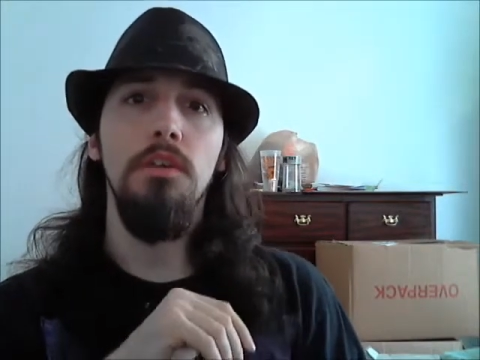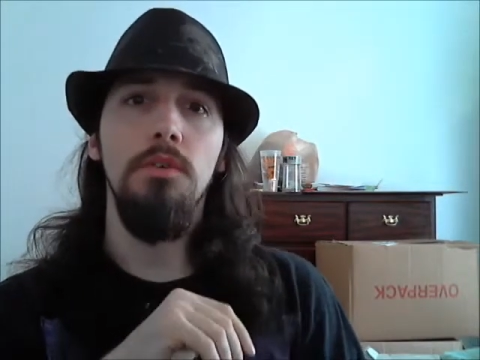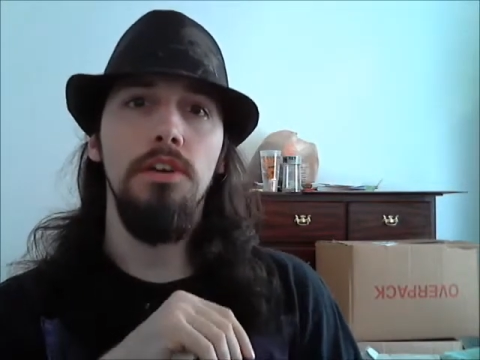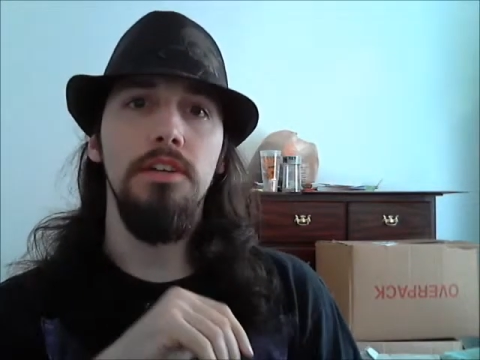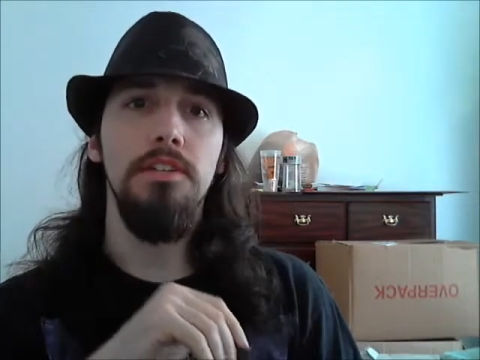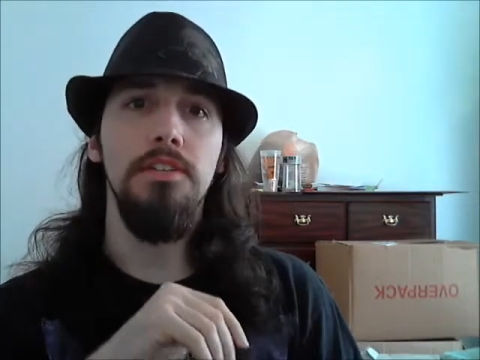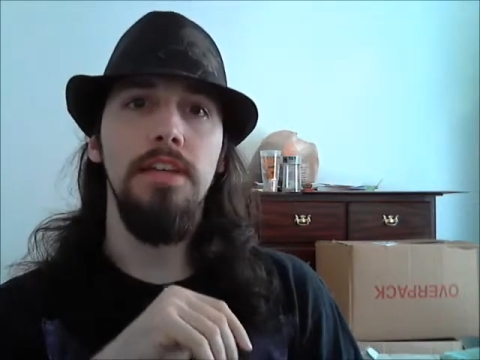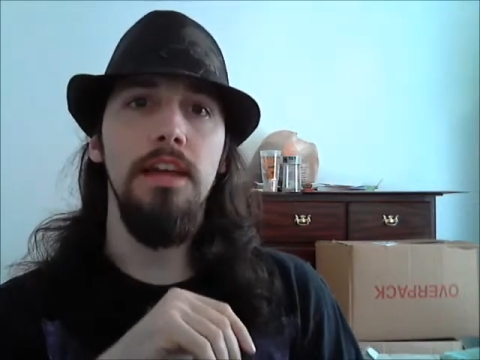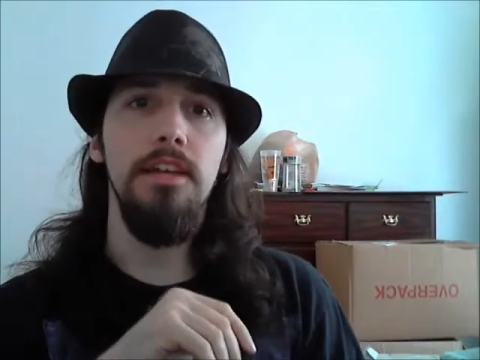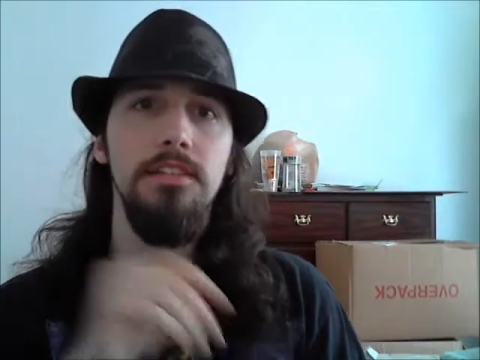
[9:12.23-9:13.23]
where he
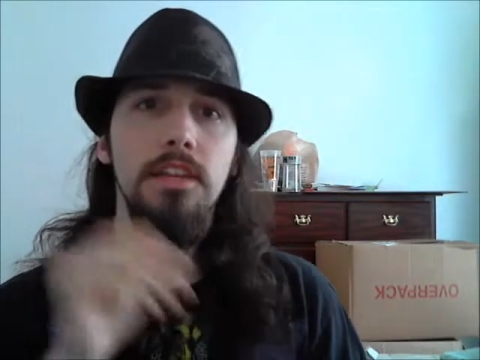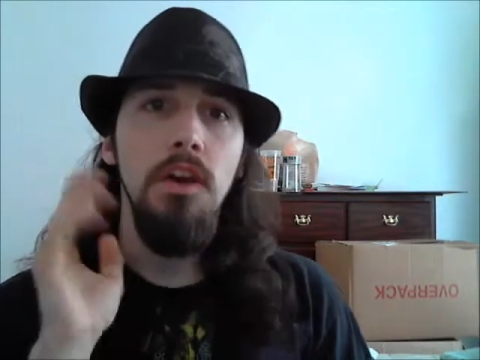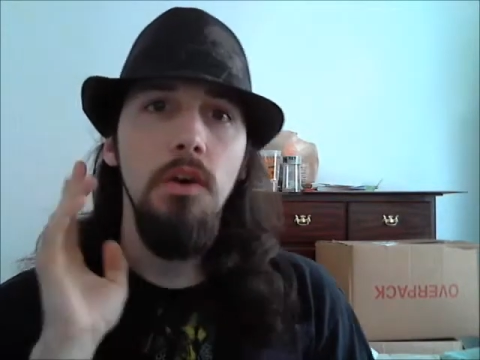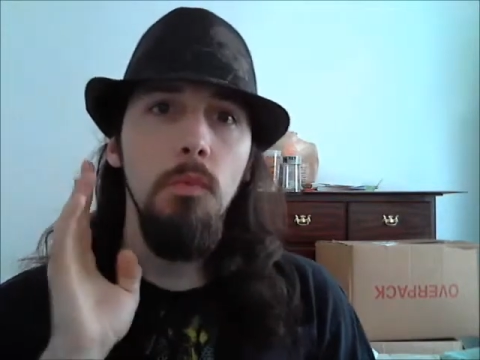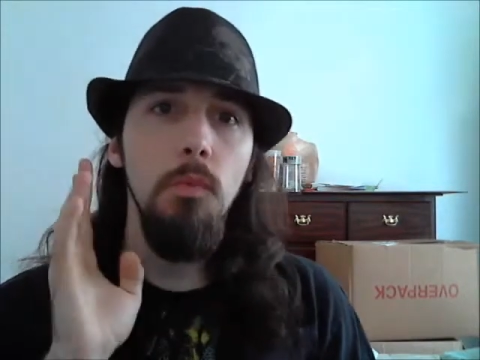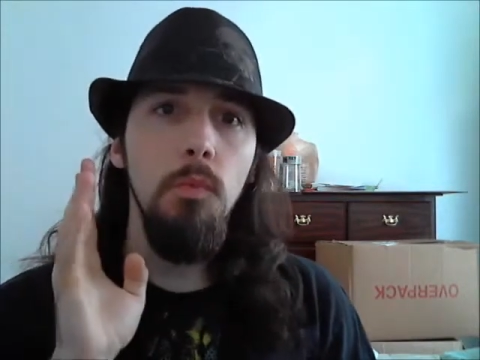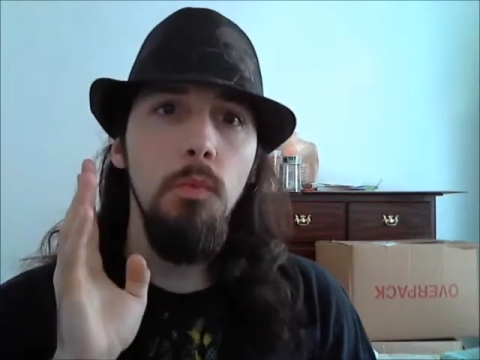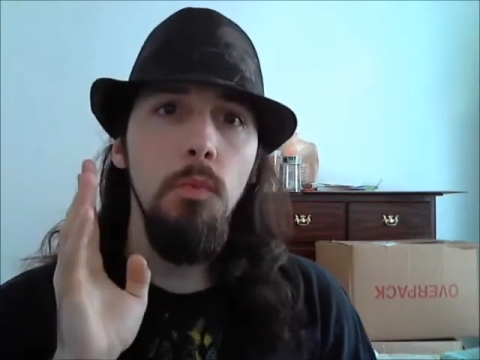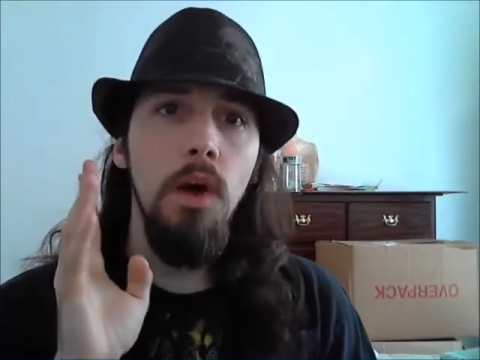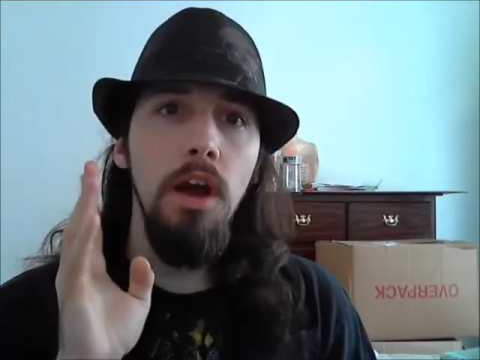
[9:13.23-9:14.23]
says,
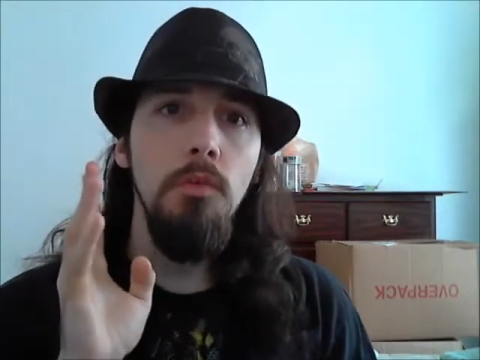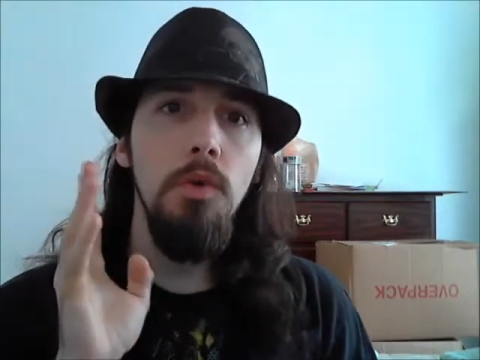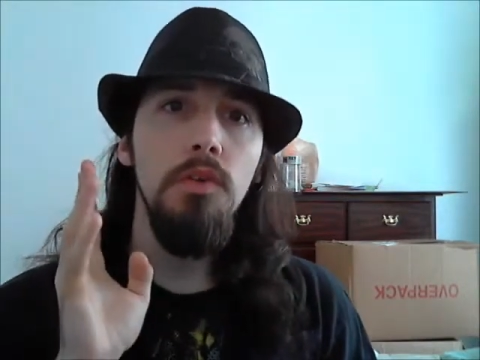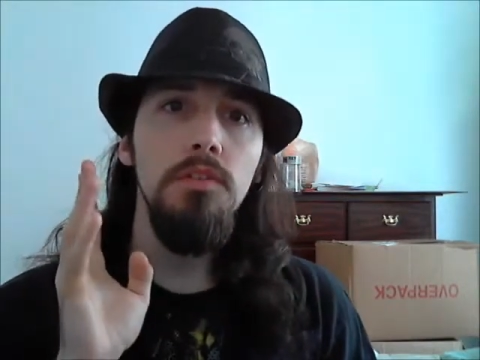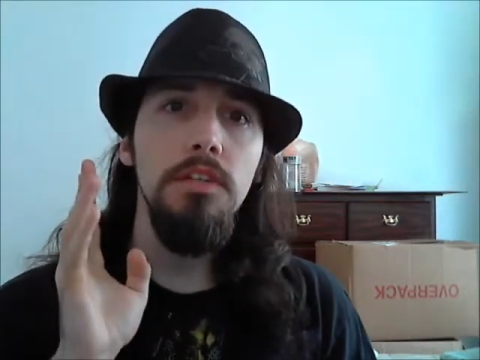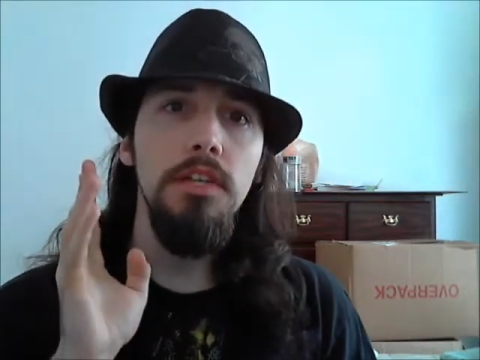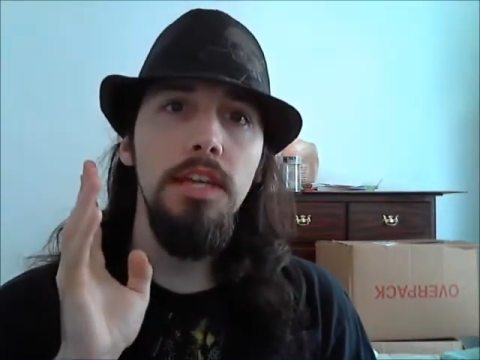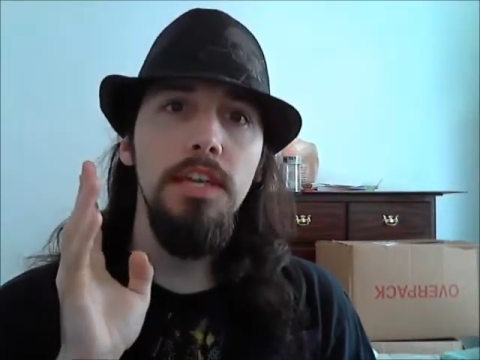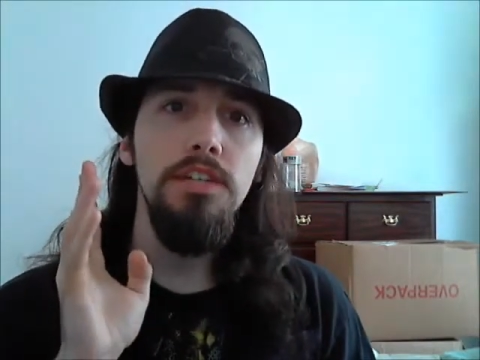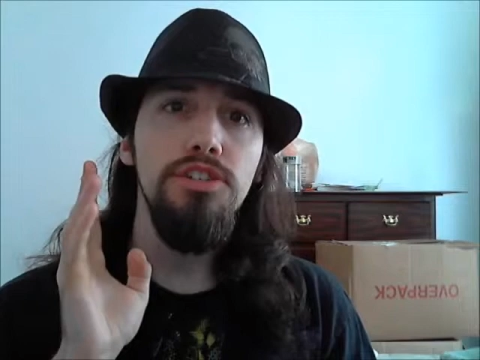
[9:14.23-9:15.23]
why won't
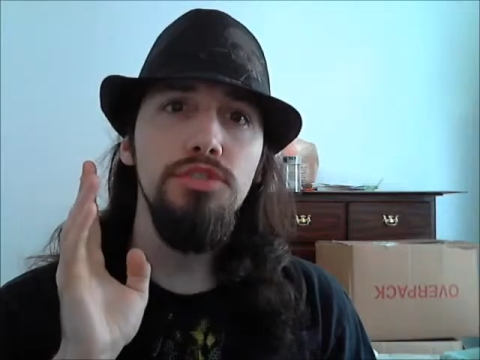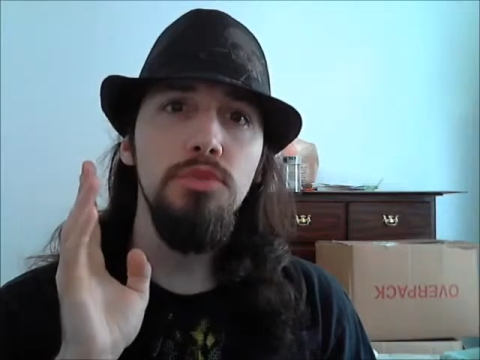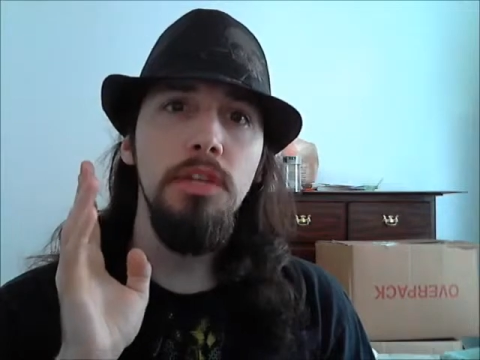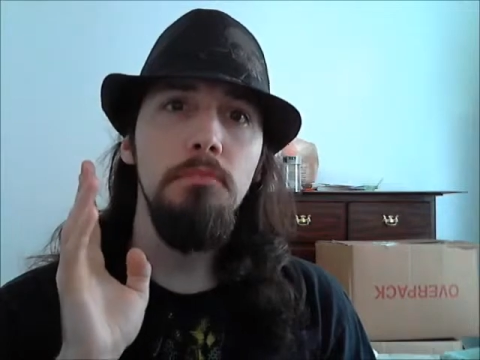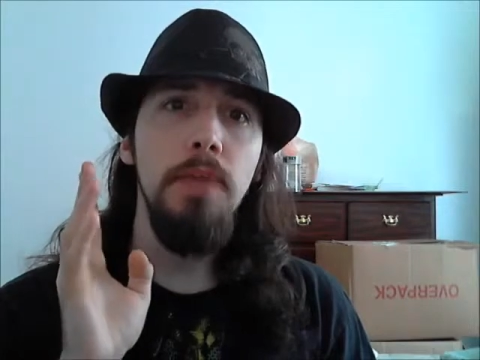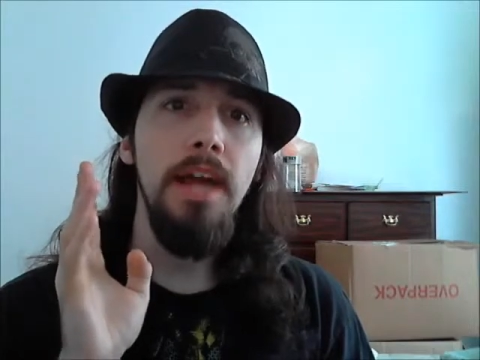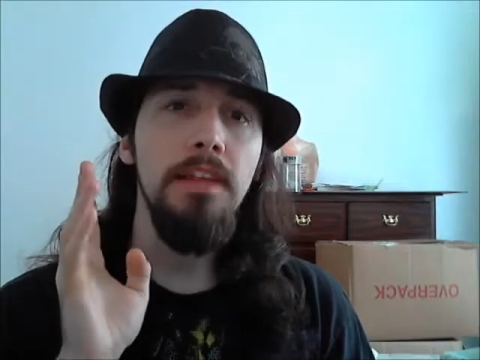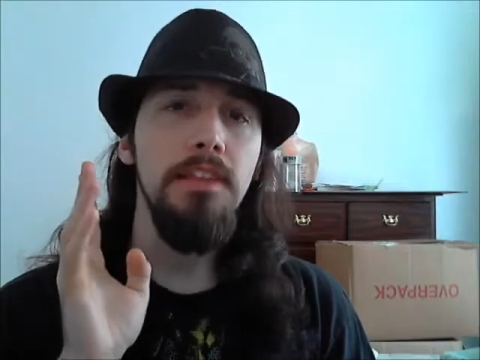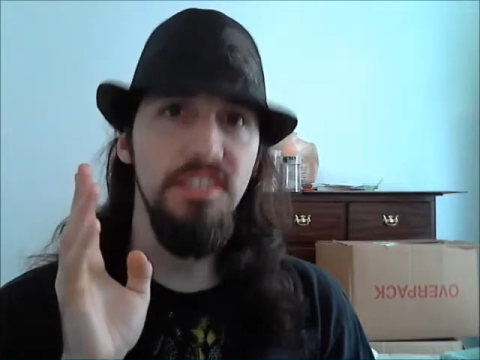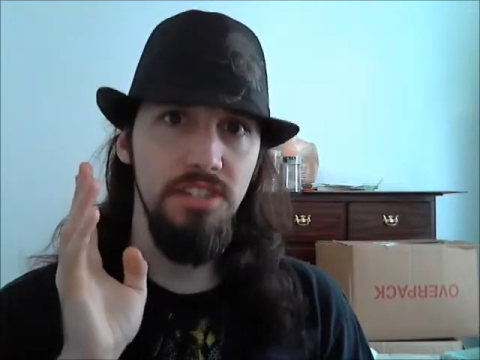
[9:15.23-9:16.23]
he shrink
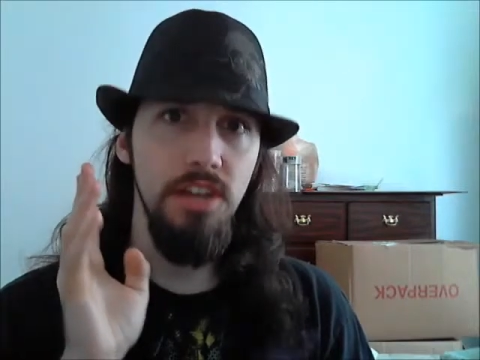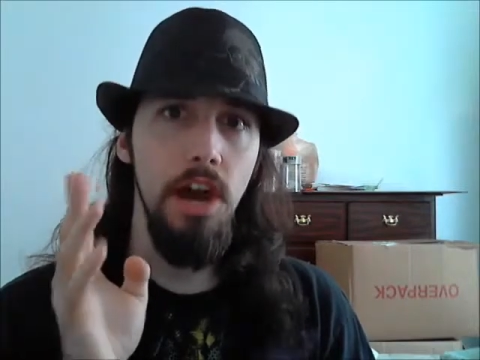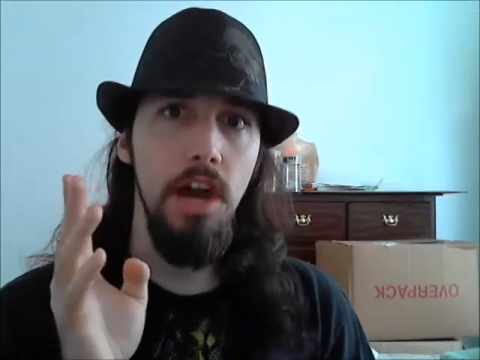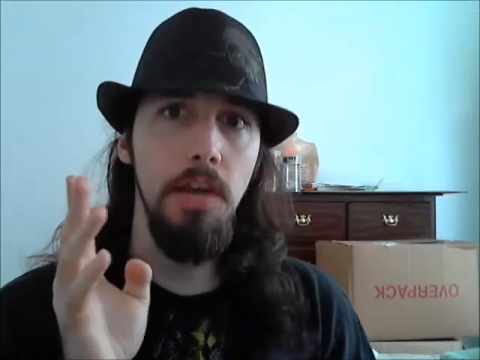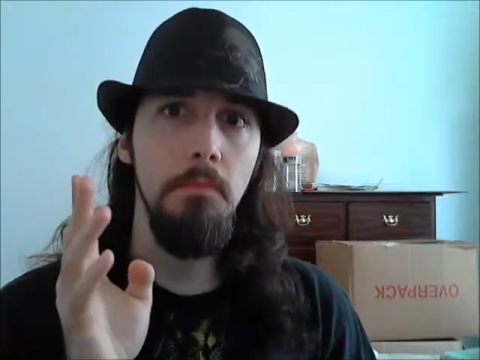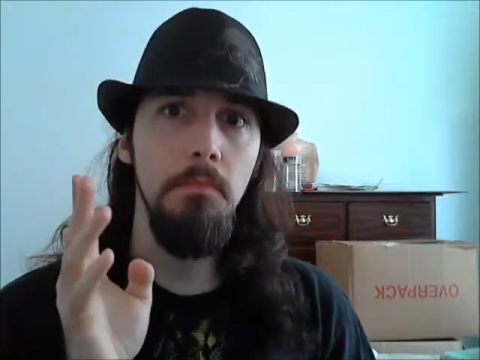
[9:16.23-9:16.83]
back this time?